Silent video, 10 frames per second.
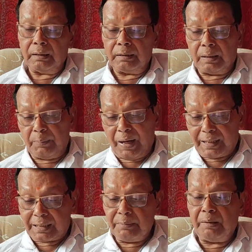The
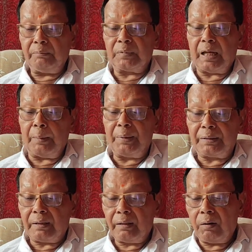maximum
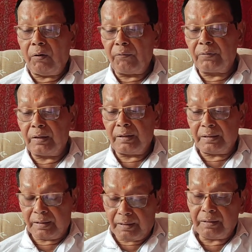diameter of the
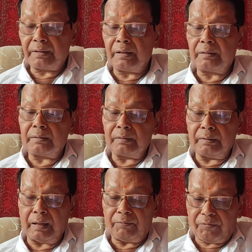regenerated
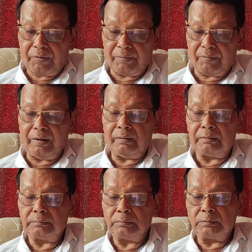nerve fiber
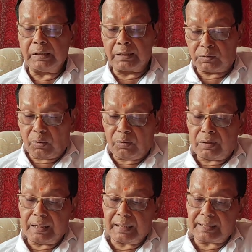does not
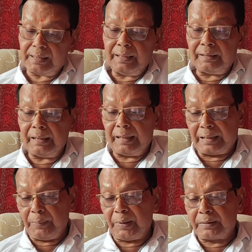exceed the
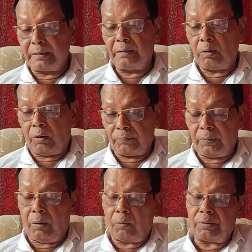80% of
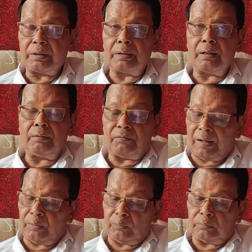the original
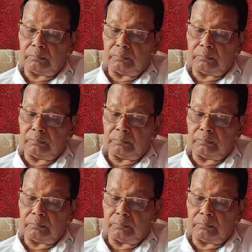value.